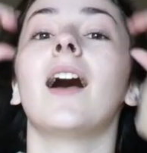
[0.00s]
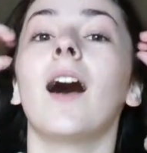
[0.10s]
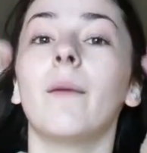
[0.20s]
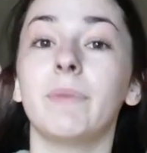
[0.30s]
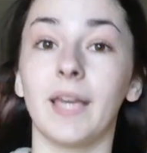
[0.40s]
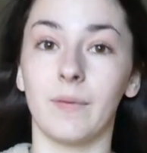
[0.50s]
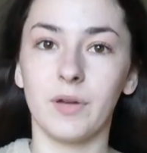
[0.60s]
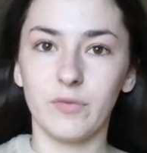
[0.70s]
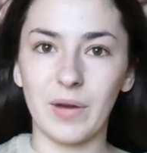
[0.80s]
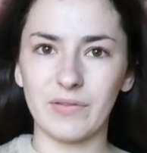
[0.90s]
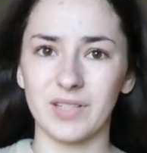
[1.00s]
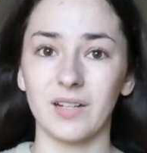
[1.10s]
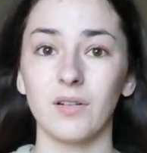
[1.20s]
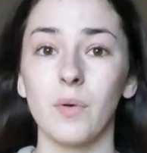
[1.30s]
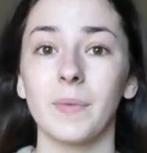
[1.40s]
but yeah, I'm going for breakfast. I
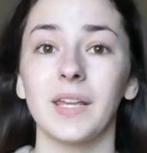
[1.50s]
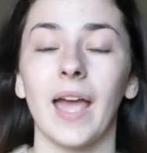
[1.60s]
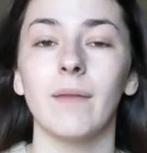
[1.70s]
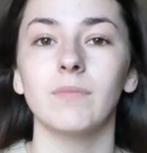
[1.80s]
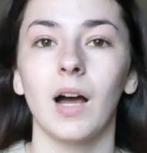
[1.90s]
don't know what I'm gonna get.